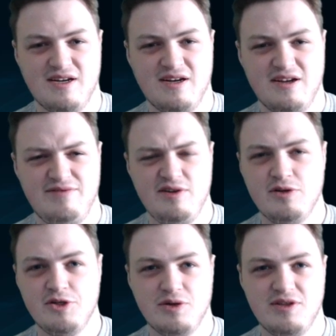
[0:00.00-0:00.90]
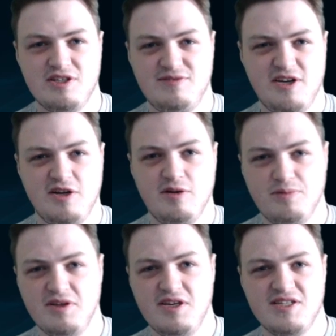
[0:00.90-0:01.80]
if you enjoyed this video,
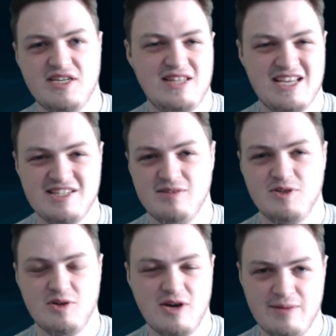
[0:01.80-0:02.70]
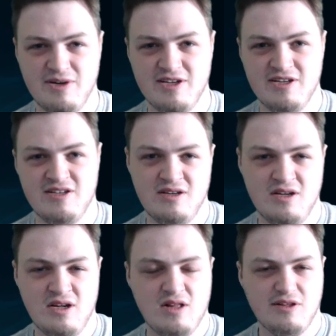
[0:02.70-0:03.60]
please hit that subscribe button.
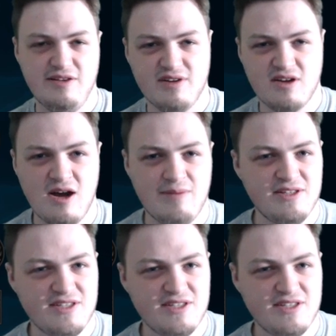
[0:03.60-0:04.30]
Leave a comment